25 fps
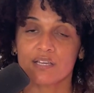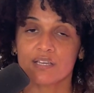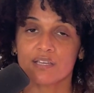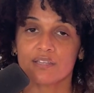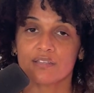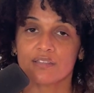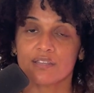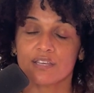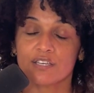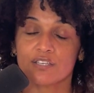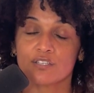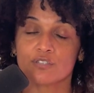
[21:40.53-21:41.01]

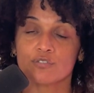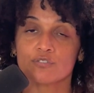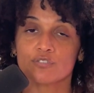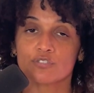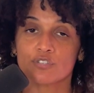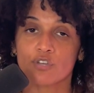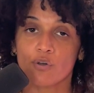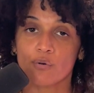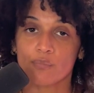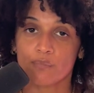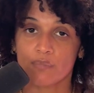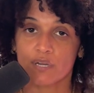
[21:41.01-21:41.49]
Thank you
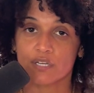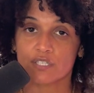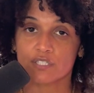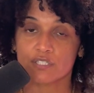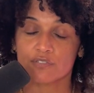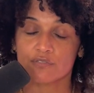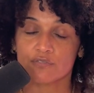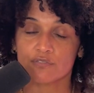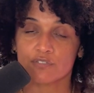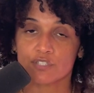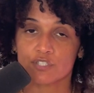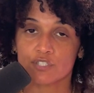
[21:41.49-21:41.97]
so much
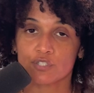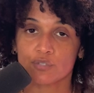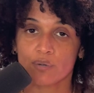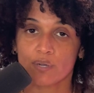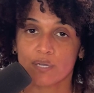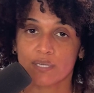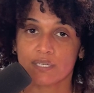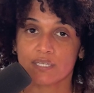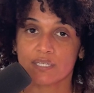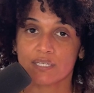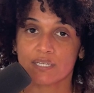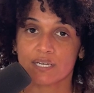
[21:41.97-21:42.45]
for
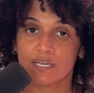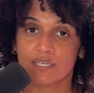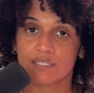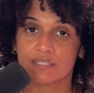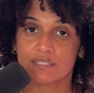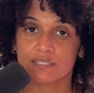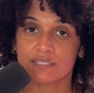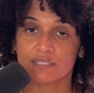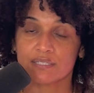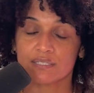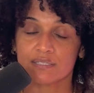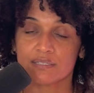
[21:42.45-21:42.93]
joining us
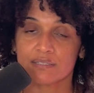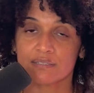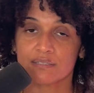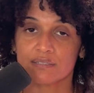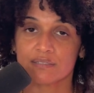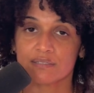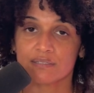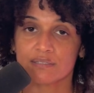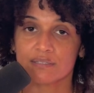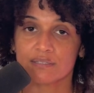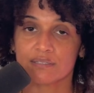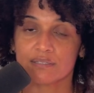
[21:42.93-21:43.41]

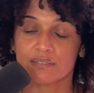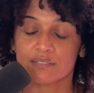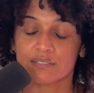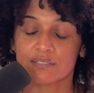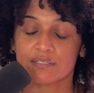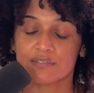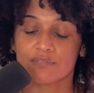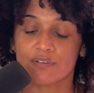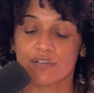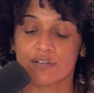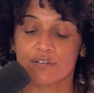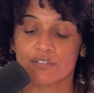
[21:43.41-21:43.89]
on
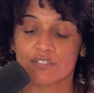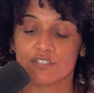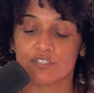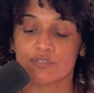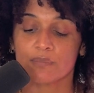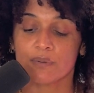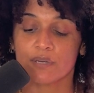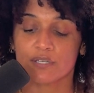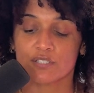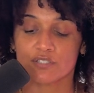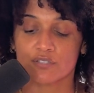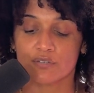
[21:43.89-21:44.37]
this very
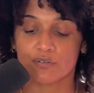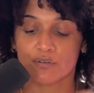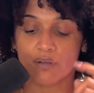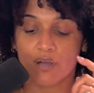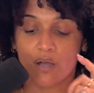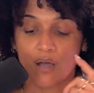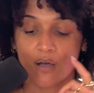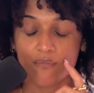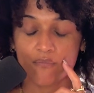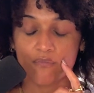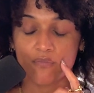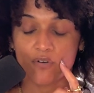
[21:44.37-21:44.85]
special
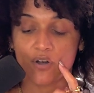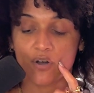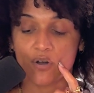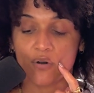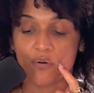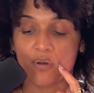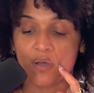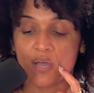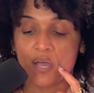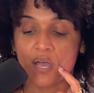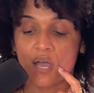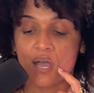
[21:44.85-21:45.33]
combo.
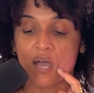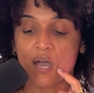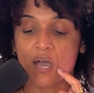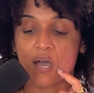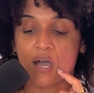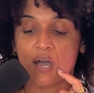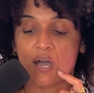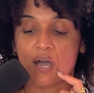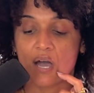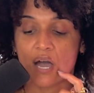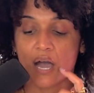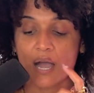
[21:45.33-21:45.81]

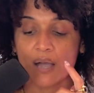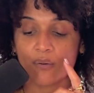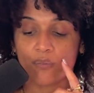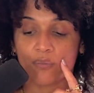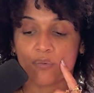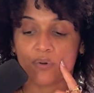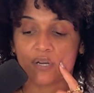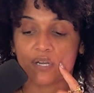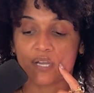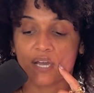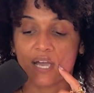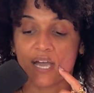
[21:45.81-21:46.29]
I
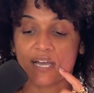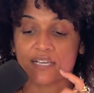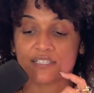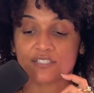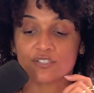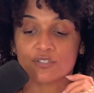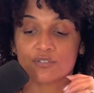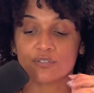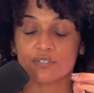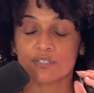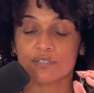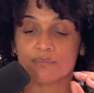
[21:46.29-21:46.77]
want to ask
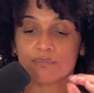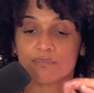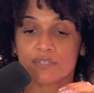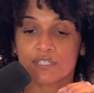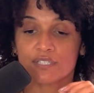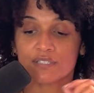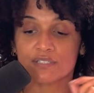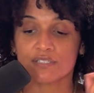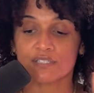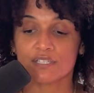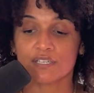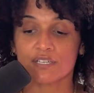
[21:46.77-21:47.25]
you to
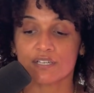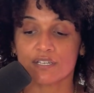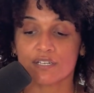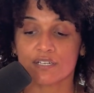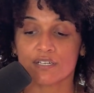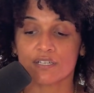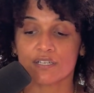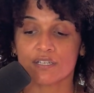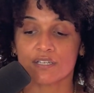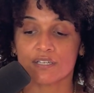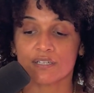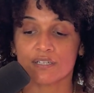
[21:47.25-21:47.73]

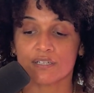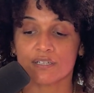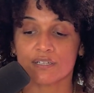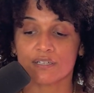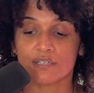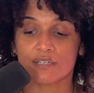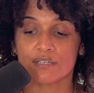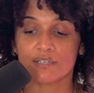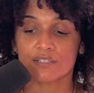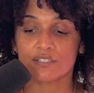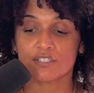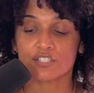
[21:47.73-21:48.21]
consider
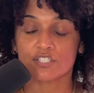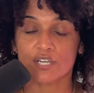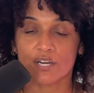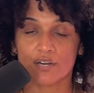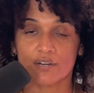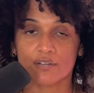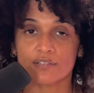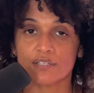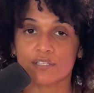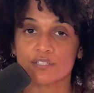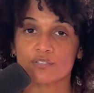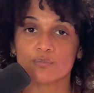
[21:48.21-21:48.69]

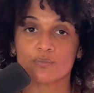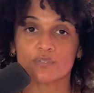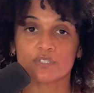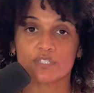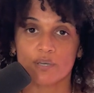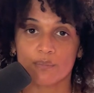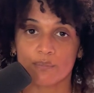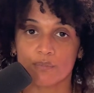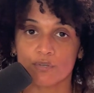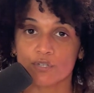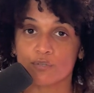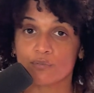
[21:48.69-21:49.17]
sharing this with
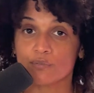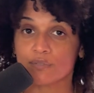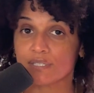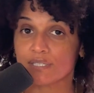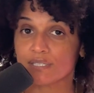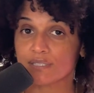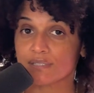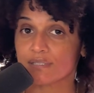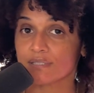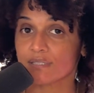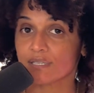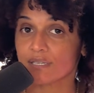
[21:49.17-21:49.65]
someone who
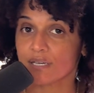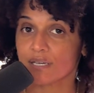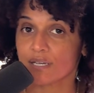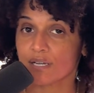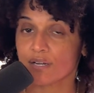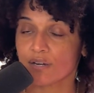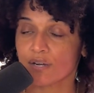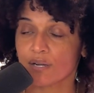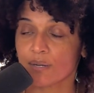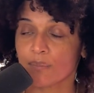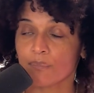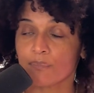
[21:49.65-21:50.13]
needs to
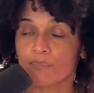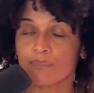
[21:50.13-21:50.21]
hear it.